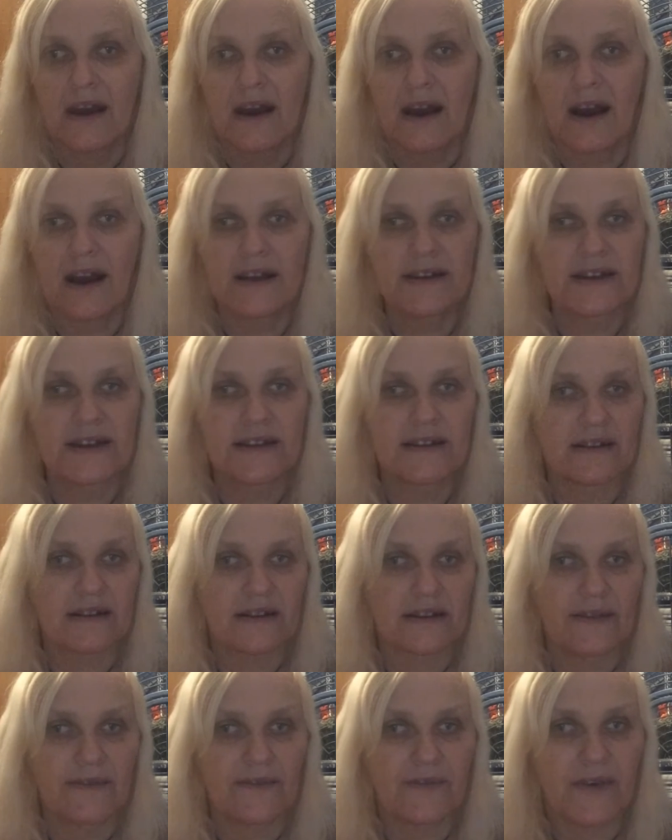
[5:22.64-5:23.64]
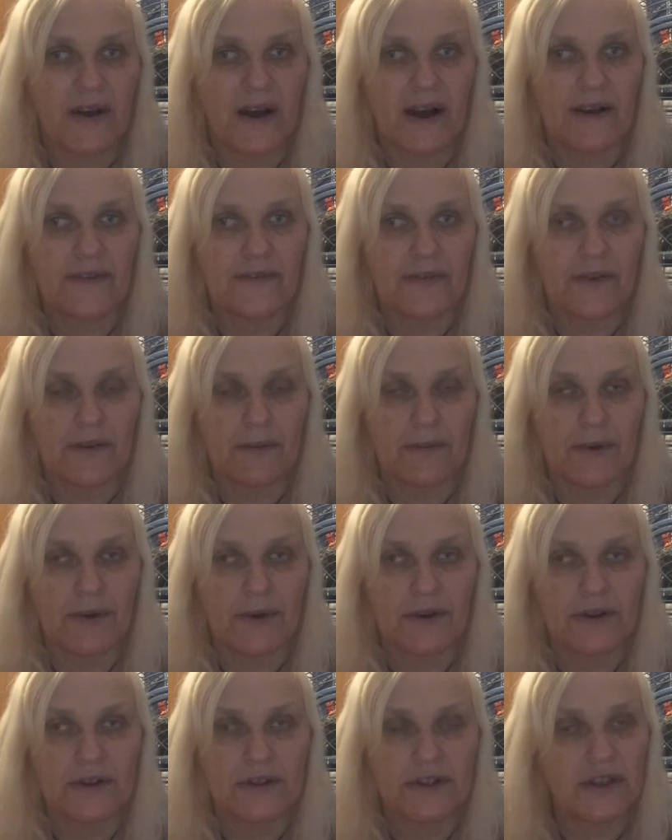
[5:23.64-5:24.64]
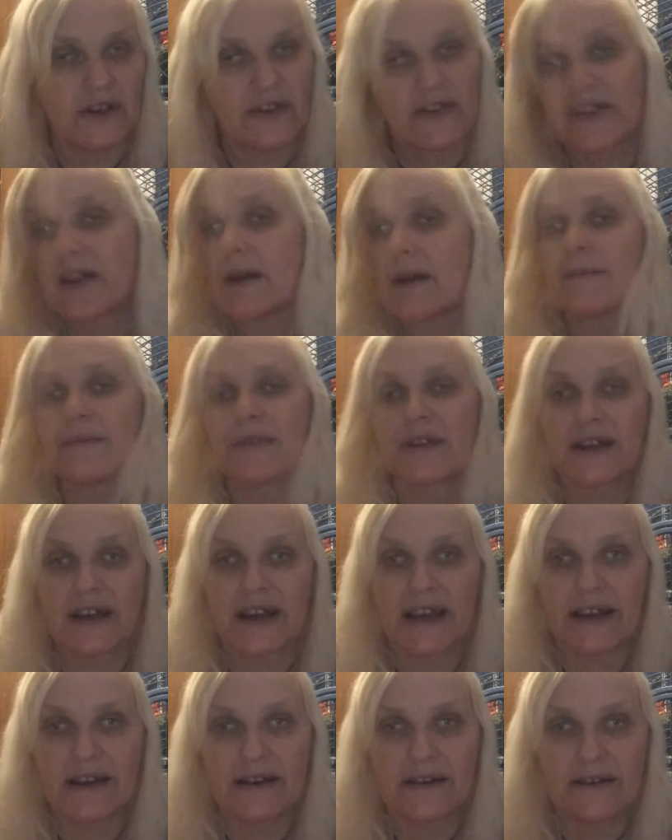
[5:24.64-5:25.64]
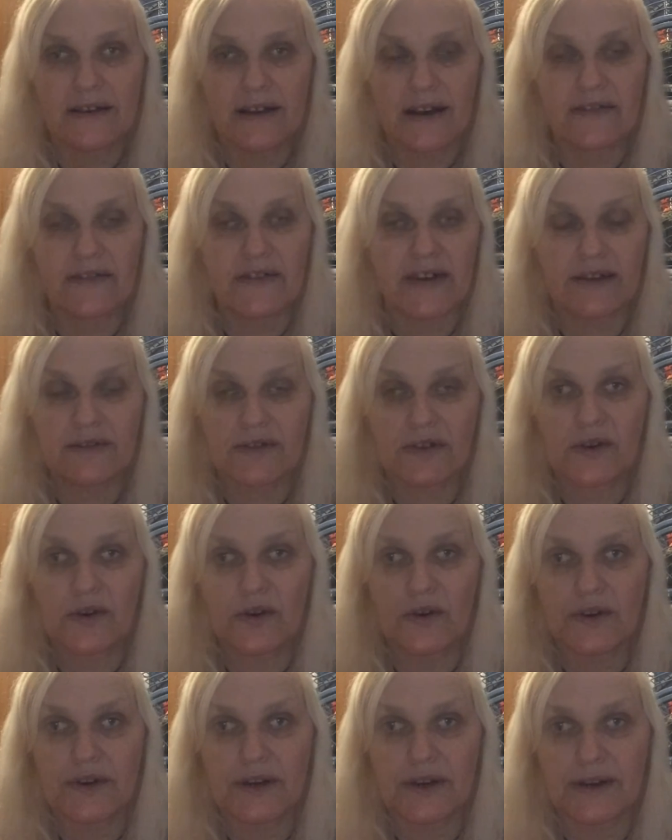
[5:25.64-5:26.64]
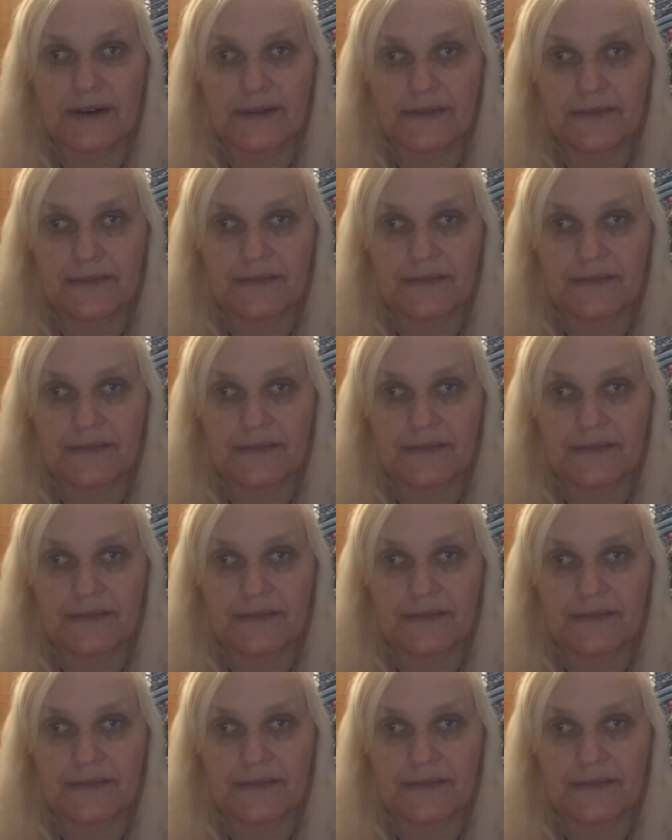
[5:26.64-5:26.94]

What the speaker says: Hardy didn't live far from her, just up the lane and round the corner.